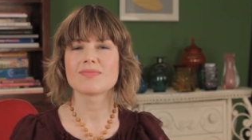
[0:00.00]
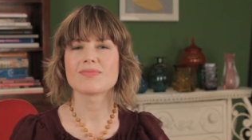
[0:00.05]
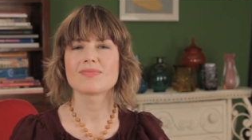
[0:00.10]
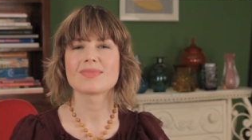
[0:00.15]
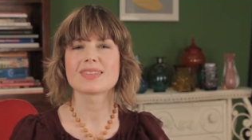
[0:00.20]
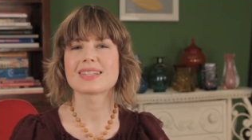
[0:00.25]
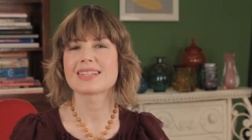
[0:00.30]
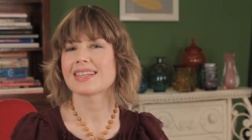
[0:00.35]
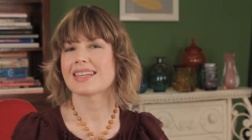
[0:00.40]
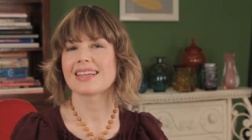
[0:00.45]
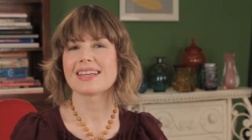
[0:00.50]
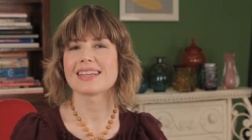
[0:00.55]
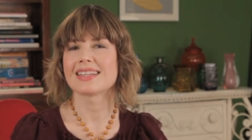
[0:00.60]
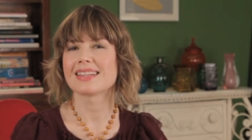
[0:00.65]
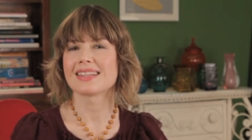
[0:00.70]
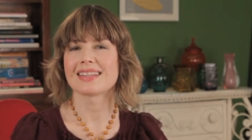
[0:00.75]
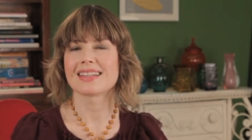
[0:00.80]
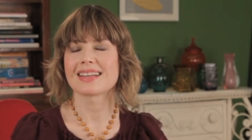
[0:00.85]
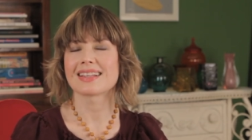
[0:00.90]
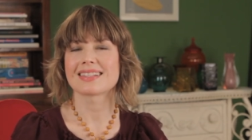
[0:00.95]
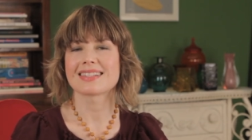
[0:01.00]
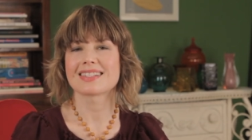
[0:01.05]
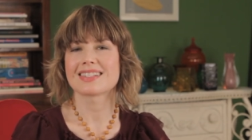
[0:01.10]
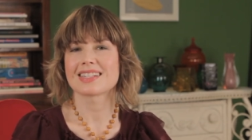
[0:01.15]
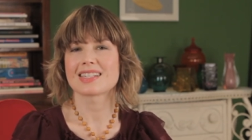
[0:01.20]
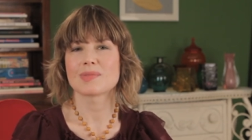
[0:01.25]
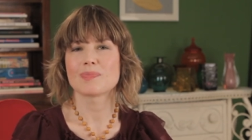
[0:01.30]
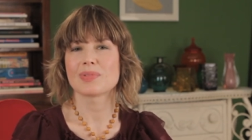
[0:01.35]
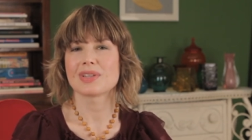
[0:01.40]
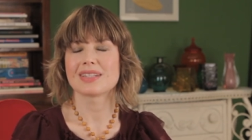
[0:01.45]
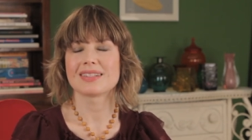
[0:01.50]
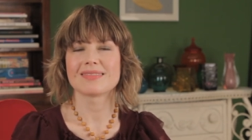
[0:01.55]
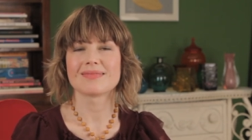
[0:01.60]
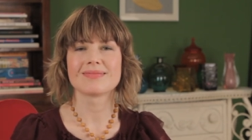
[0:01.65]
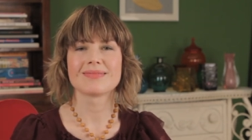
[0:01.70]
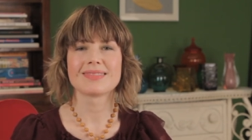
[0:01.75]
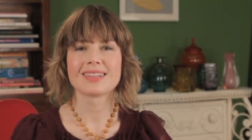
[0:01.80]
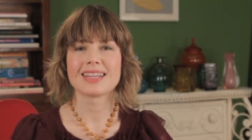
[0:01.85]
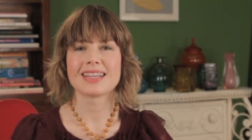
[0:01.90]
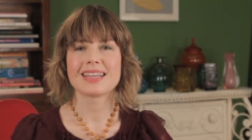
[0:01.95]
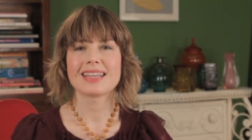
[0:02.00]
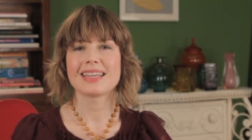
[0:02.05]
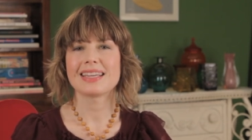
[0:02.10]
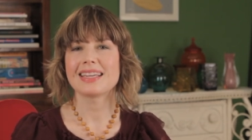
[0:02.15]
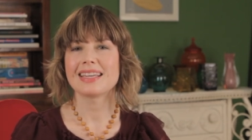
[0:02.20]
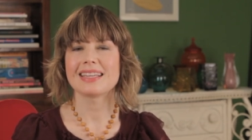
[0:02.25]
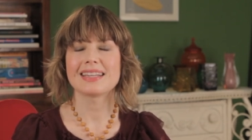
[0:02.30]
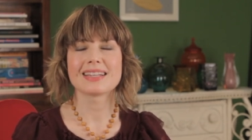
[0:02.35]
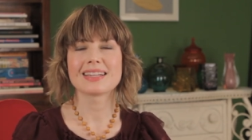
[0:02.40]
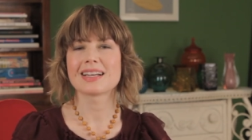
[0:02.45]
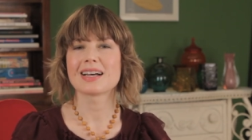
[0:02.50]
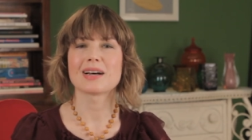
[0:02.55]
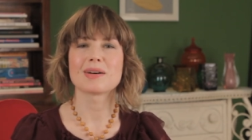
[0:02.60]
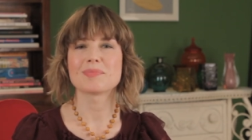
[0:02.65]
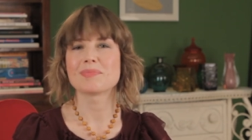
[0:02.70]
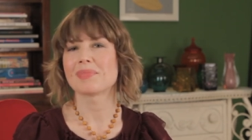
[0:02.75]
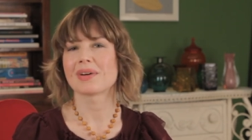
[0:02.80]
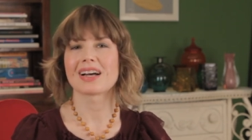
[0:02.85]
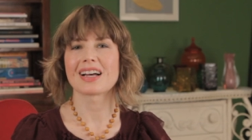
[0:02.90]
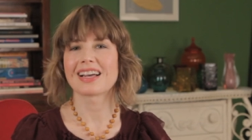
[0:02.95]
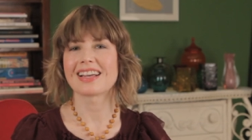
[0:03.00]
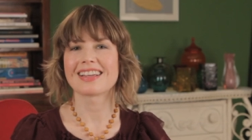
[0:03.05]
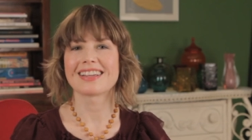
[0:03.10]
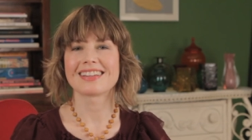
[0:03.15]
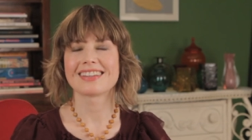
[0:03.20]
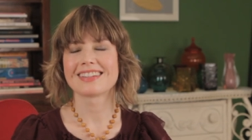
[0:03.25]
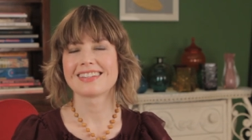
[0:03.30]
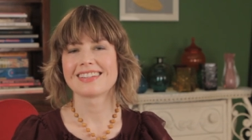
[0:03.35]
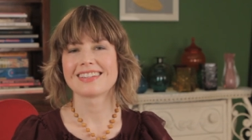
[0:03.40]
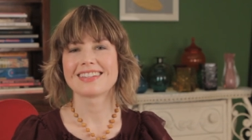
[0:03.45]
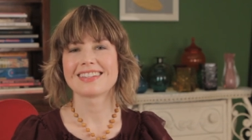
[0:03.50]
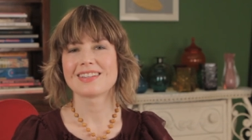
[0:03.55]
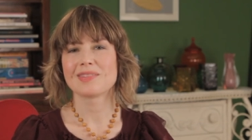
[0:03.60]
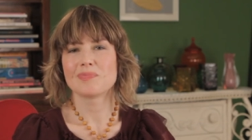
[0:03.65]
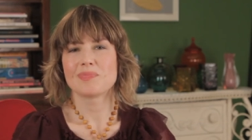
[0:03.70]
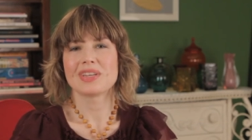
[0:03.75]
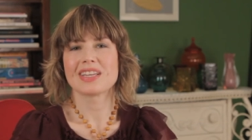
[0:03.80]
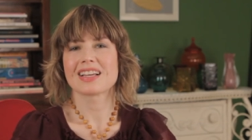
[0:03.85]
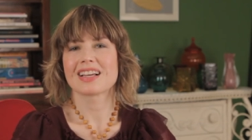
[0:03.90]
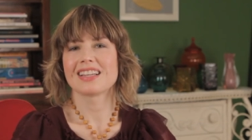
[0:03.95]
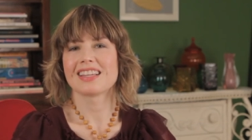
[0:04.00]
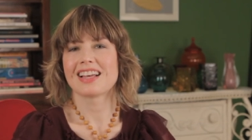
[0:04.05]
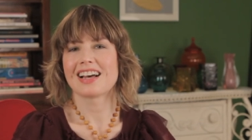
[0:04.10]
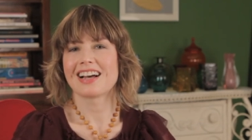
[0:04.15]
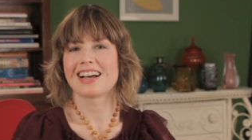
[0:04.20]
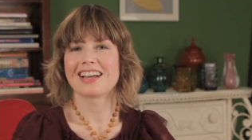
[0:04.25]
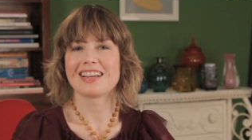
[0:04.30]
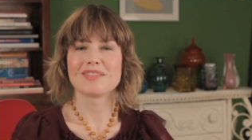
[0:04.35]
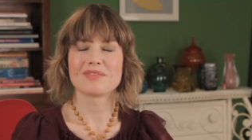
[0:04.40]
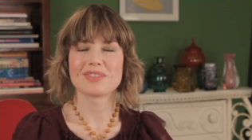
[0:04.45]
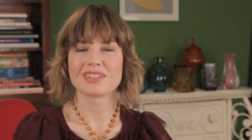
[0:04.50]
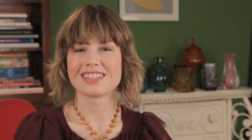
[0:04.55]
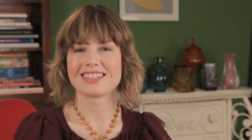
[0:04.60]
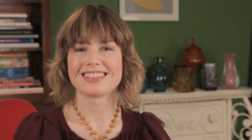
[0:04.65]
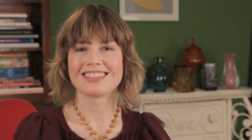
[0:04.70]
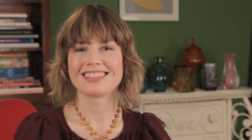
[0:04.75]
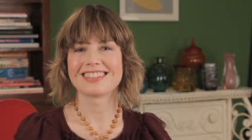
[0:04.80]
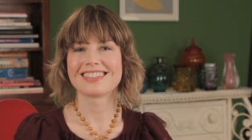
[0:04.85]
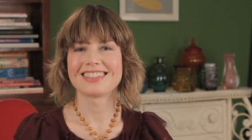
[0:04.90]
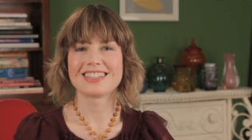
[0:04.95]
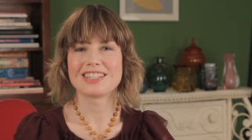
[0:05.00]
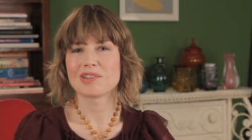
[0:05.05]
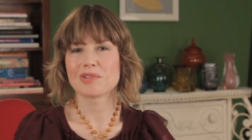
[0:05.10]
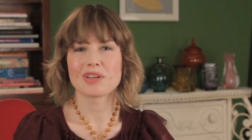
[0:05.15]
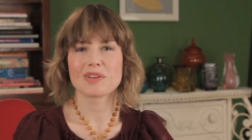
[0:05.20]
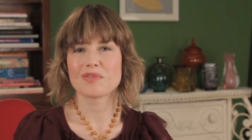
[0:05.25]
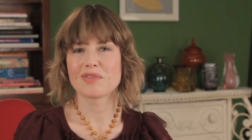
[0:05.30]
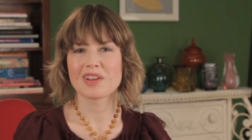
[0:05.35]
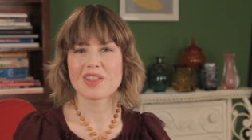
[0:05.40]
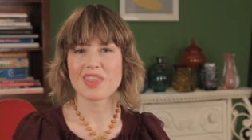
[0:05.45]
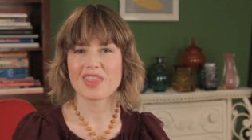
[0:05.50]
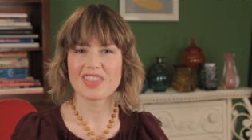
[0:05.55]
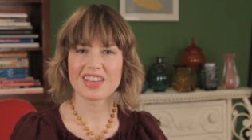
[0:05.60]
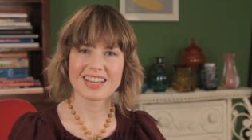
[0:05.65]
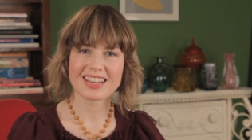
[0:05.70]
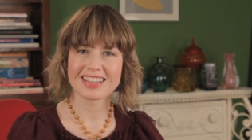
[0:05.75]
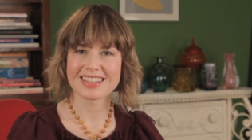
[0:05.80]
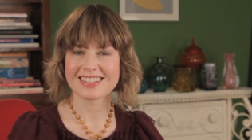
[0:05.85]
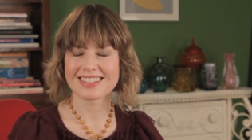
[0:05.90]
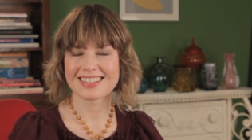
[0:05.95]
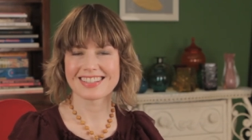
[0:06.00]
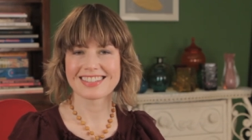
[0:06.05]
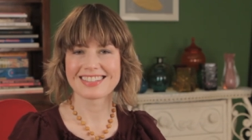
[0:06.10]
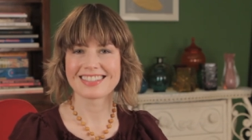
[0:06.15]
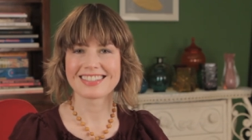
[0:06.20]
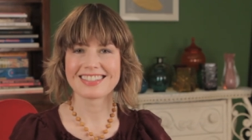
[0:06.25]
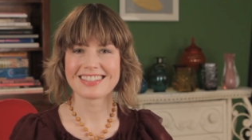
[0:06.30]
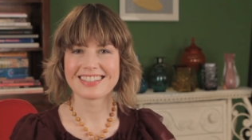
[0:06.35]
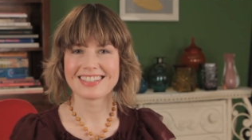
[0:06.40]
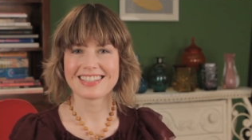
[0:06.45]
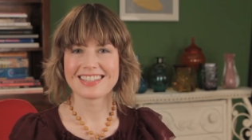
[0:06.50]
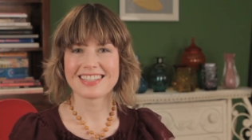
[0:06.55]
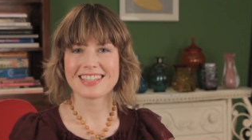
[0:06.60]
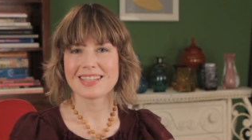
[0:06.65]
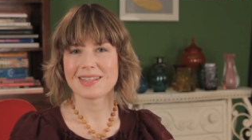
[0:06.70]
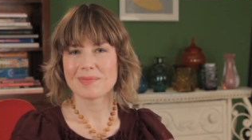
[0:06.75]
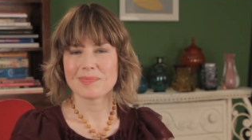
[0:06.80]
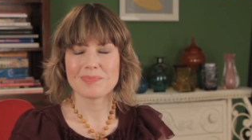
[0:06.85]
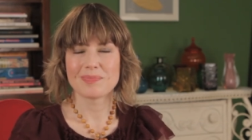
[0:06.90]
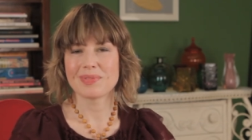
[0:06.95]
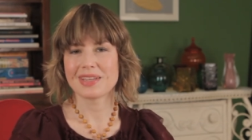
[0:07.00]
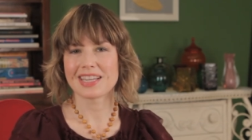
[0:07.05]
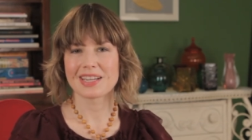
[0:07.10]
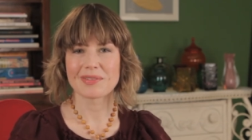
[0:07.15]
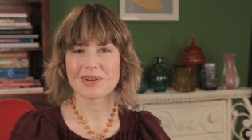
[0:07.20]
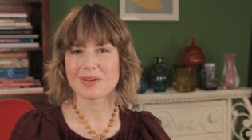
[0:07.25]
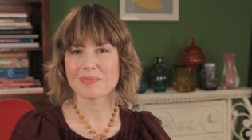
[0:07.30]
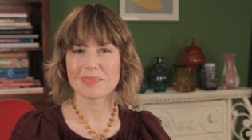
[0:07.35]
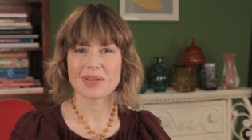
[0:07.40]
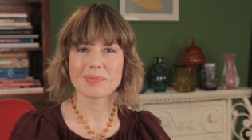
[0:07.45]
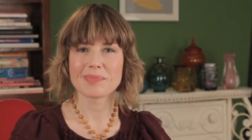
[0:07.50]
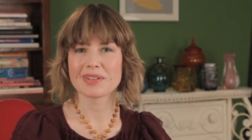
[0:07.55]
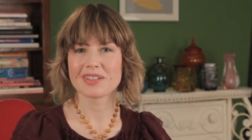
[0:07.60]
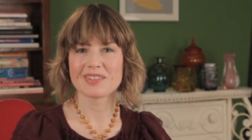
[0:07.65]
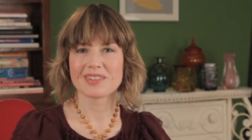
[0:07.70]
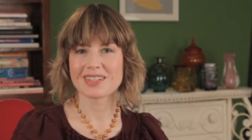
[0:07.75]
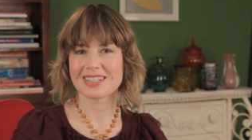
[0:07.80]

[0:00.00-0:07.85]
skin that's just been heated up by being alive and doing fun things and being around people who